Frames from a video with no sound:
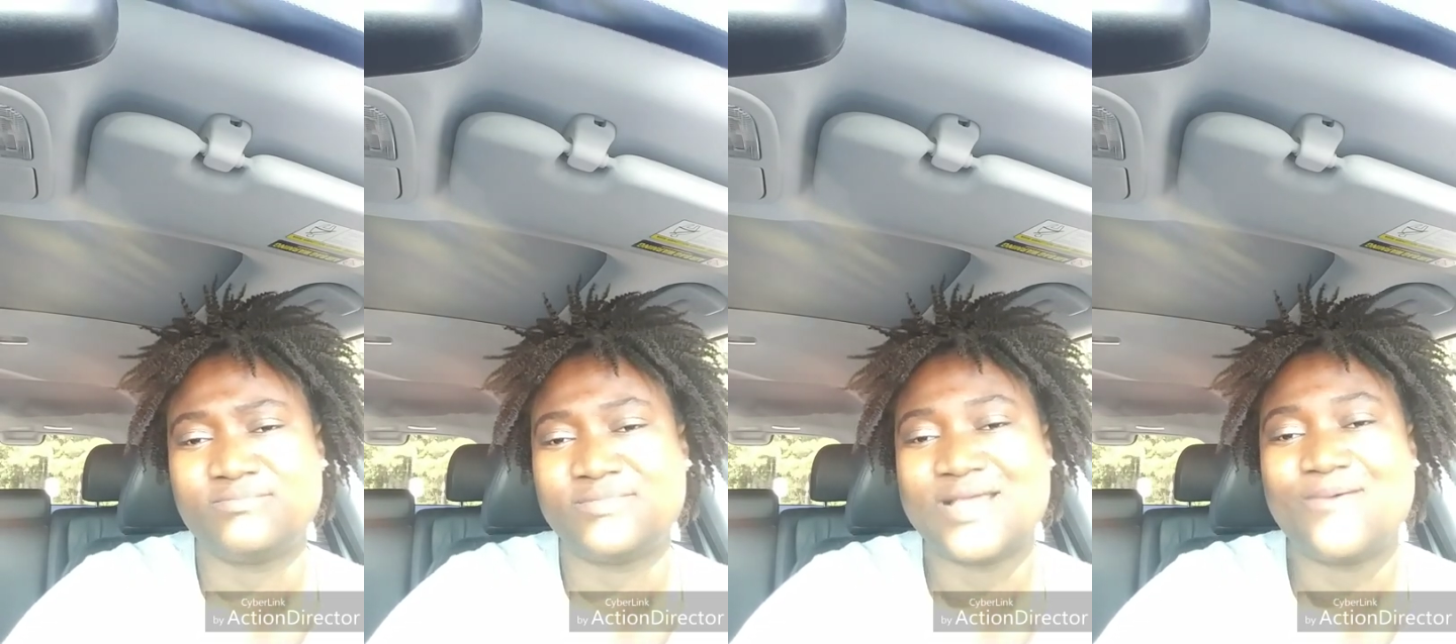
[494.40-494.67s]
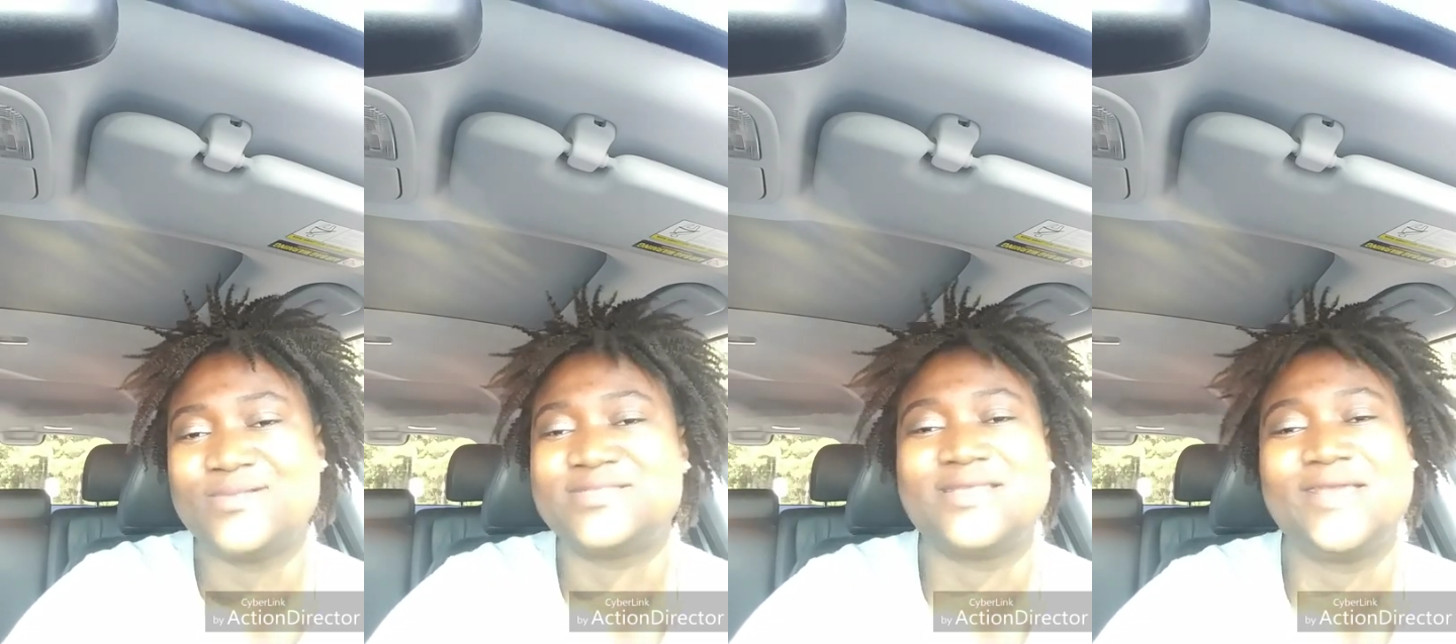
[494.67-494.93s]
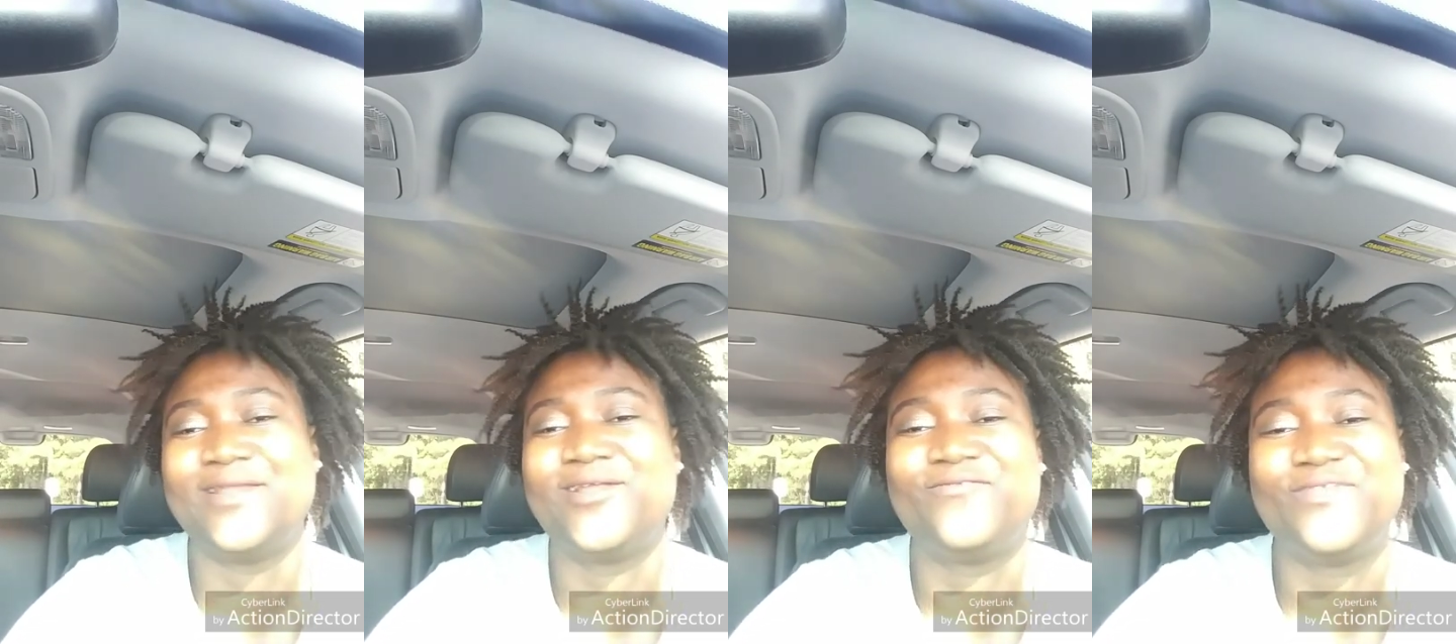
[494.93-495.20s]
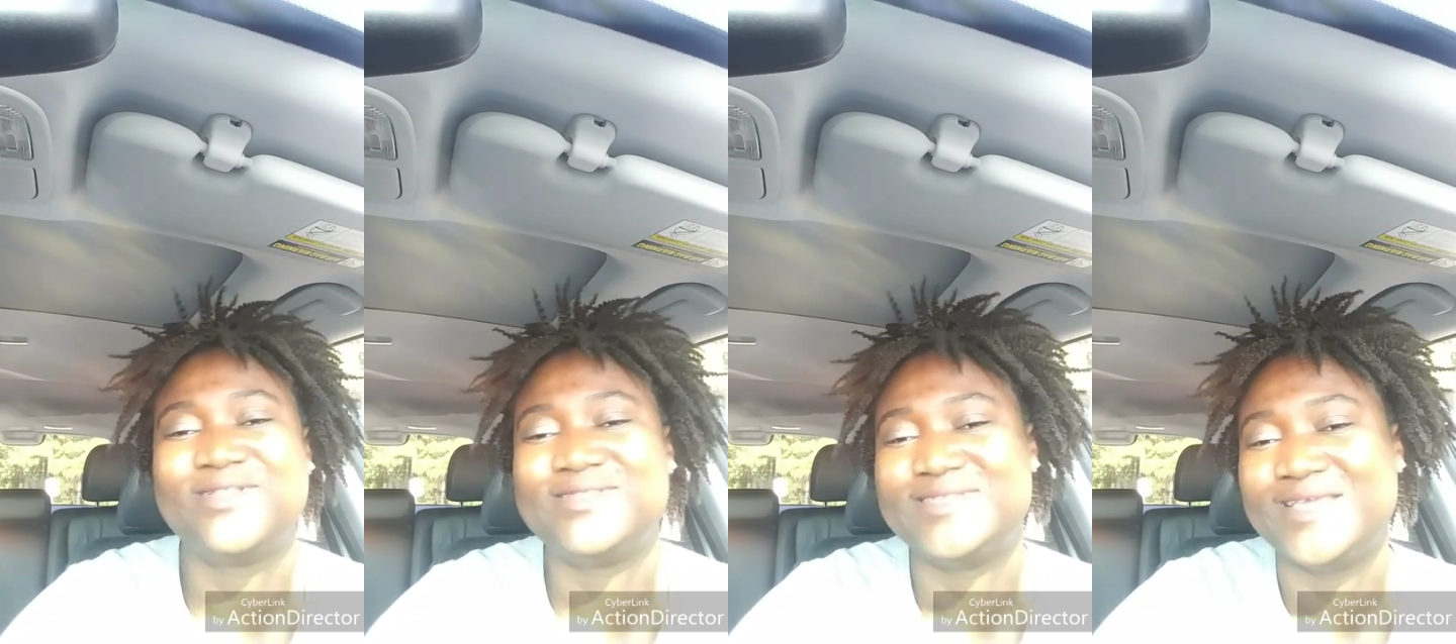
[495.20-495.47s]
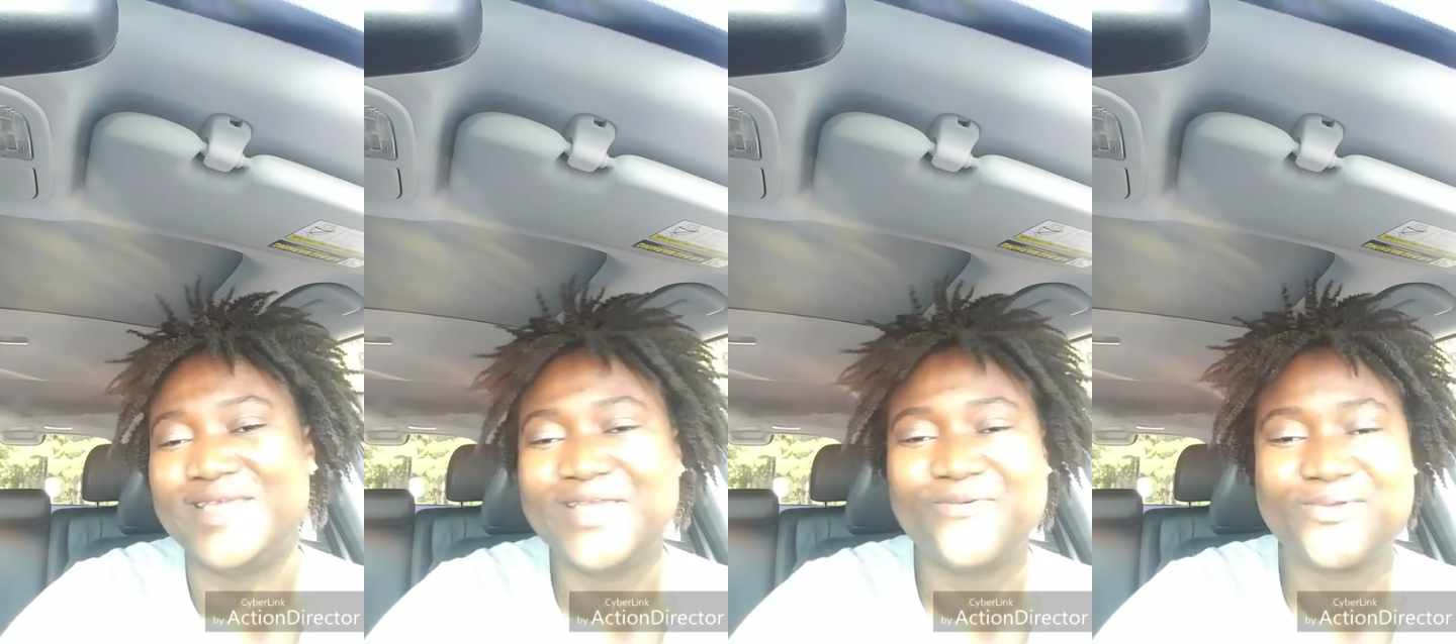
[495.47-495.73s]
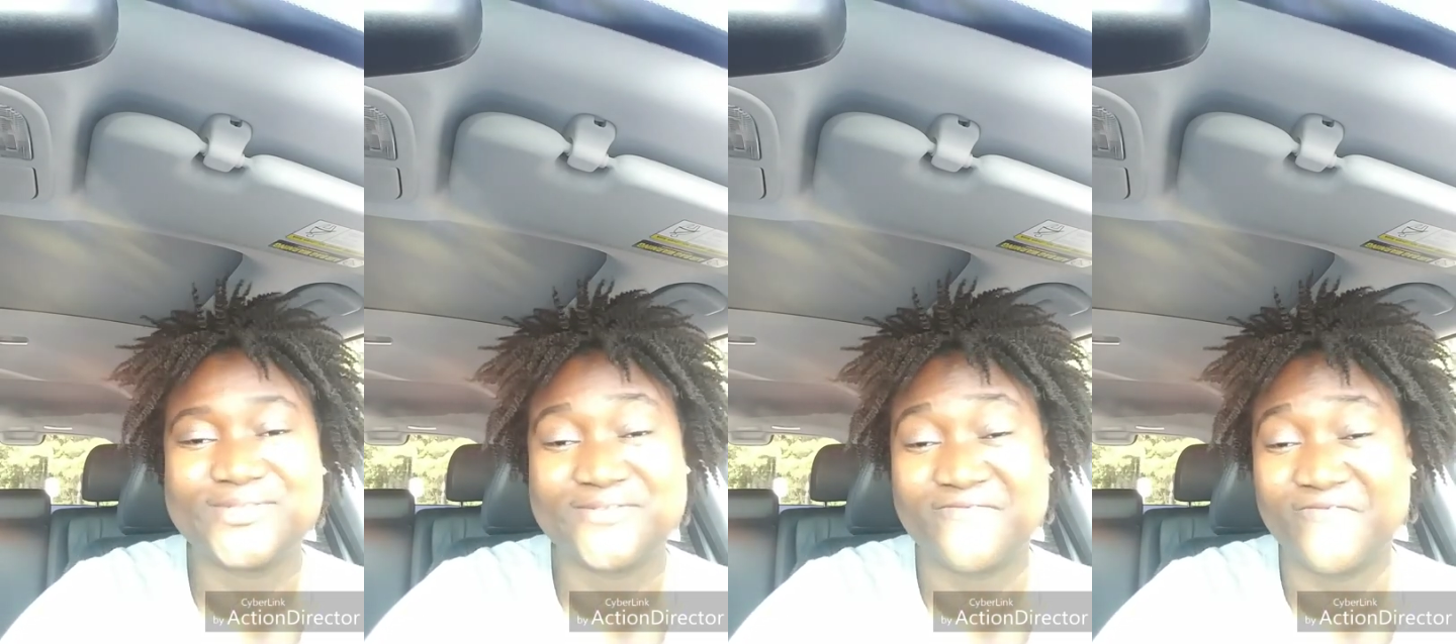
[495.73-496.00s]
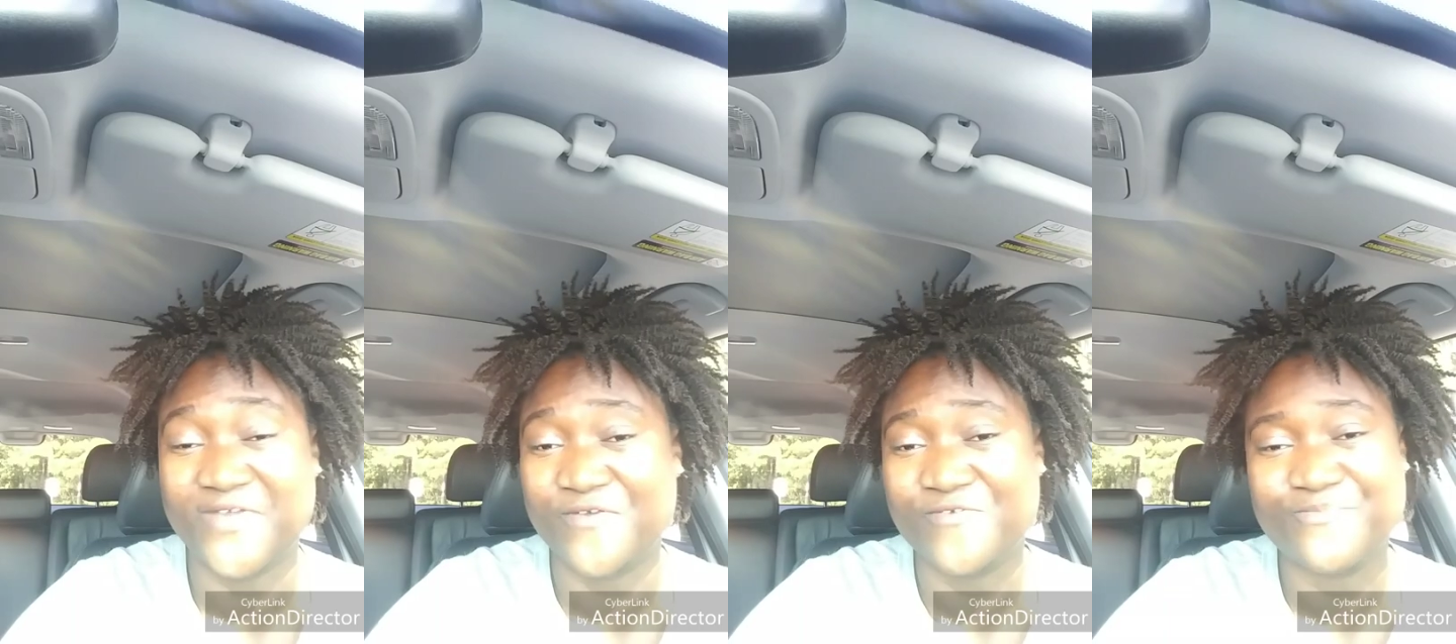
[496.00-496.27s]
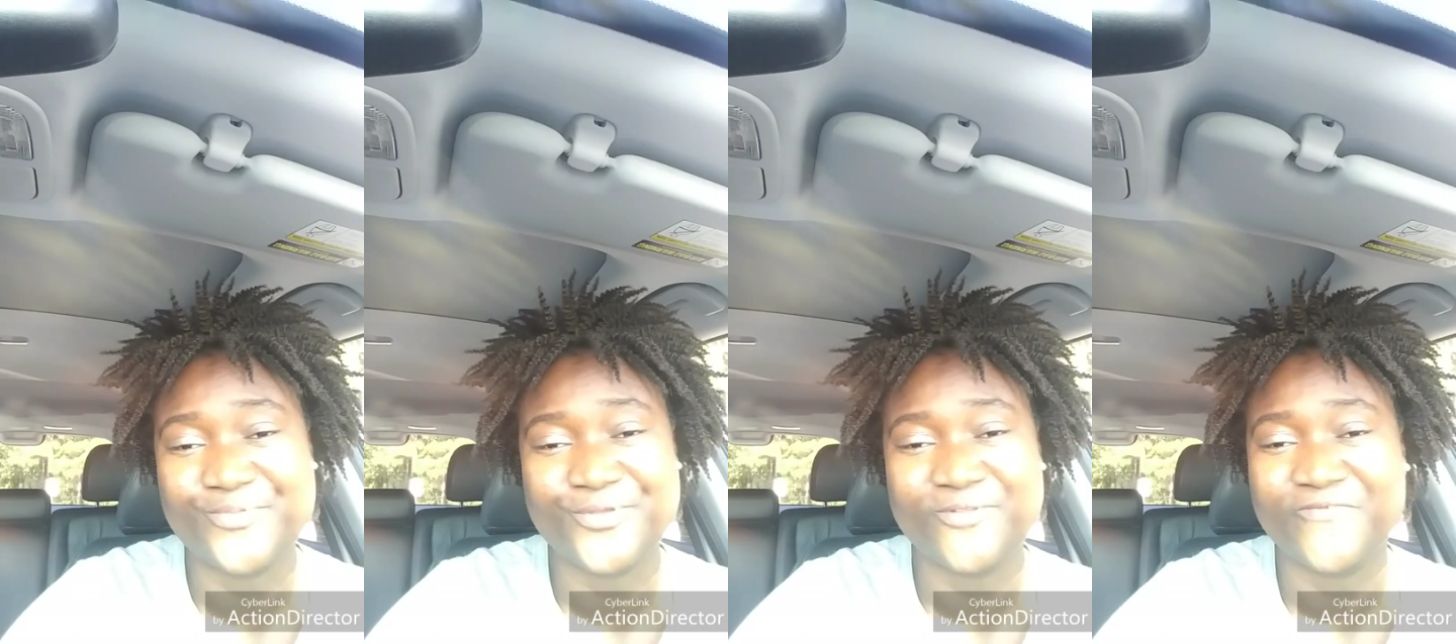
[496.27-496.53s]
was the end of the day. It was a very
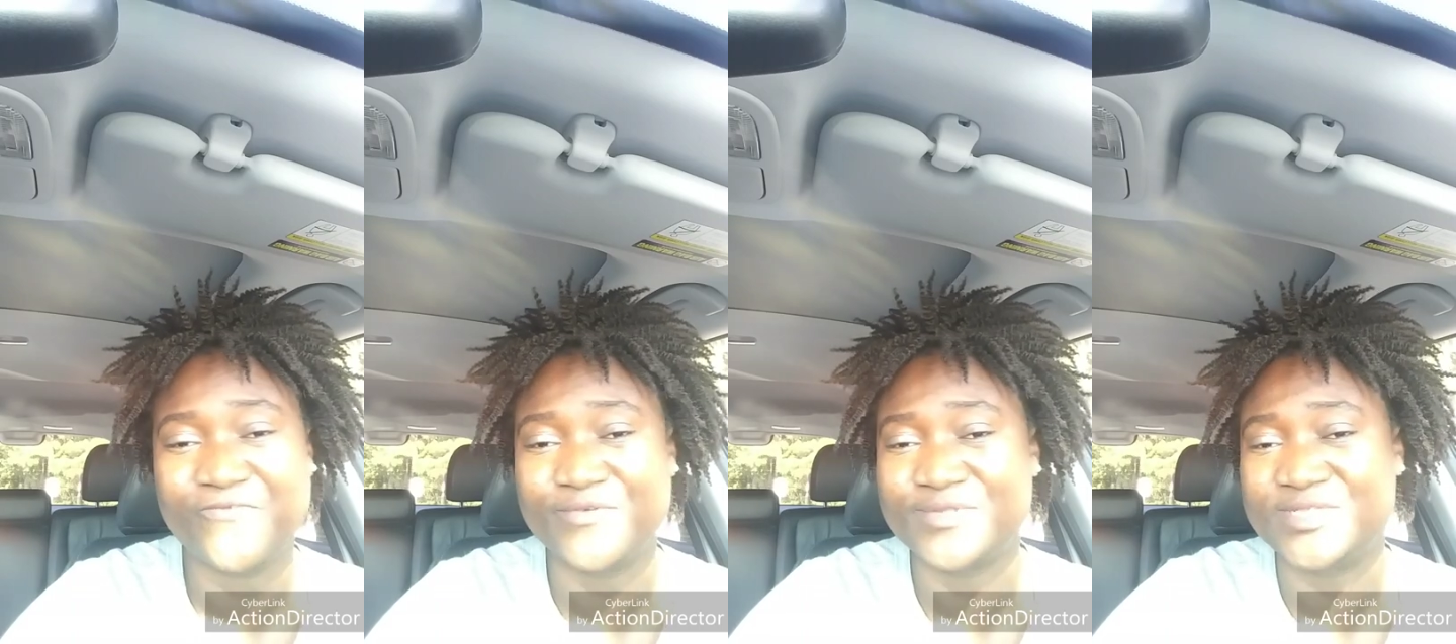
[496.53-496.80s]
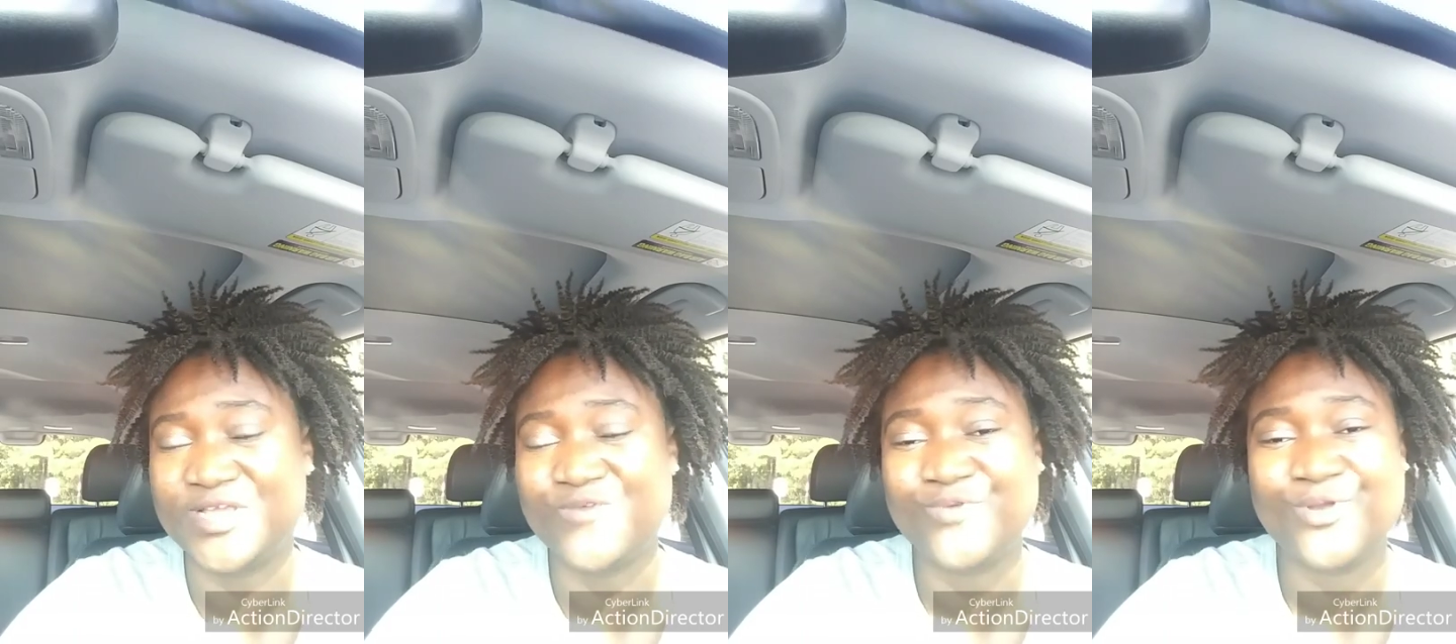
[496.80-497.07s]
beautiful day.